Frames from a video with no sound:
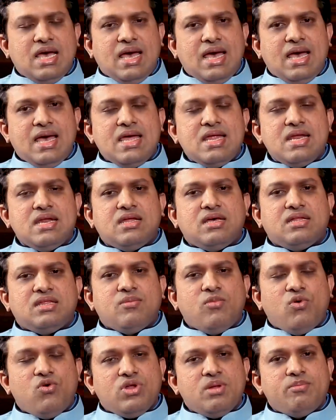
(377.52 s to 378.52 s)
And
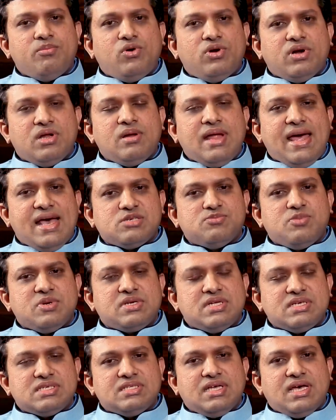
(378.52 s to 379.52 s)
the more important
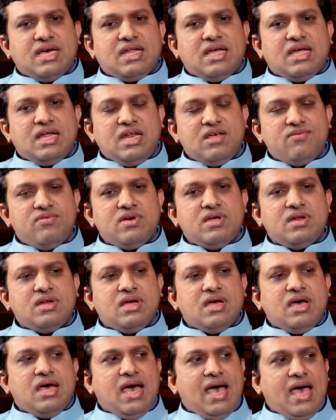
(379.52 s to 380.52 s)
aspect is that
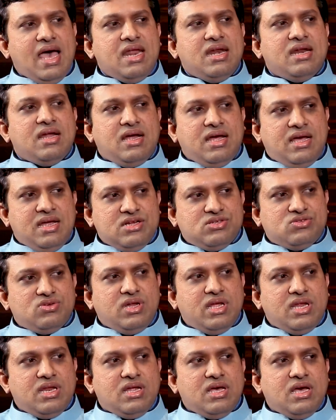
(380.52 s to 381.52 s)
liver and
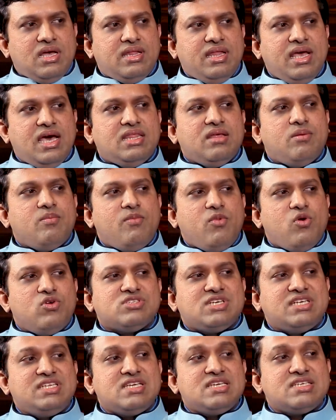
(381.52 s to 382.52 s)
insulin, they are the
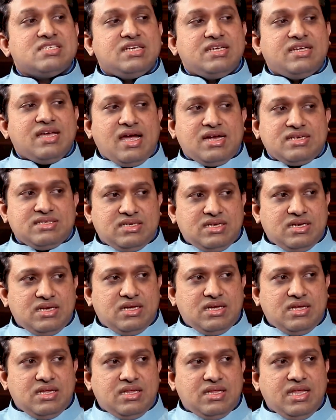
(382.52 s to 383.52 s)
most synergistic action.
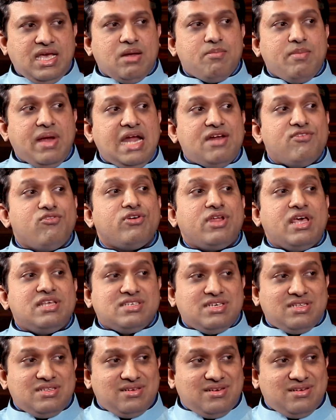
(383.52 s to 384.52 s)
They are made for
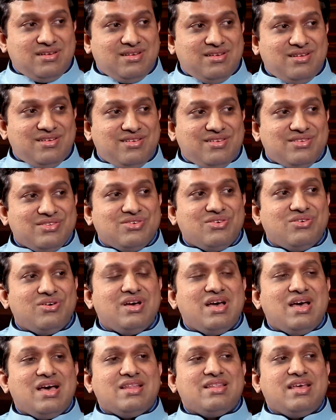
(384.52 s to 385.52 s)
each other.
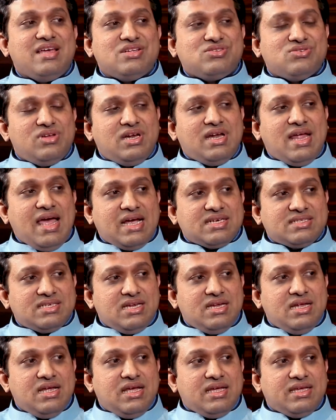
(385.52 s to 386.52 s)
So the insulin
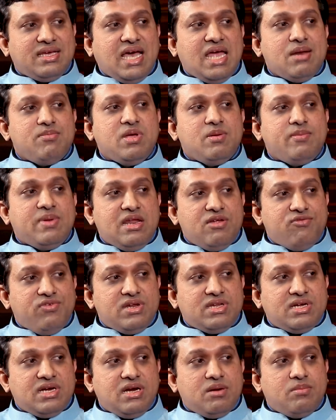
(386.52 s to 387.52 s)
action can be
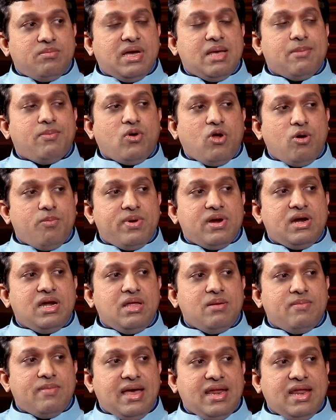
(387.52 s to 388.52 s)
benefited by
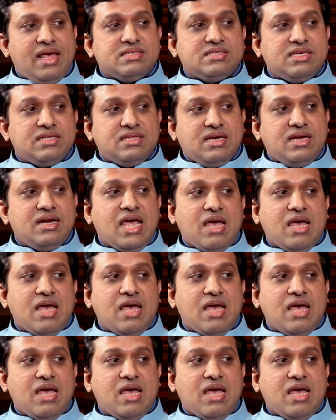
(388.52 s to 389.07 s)
properly managing the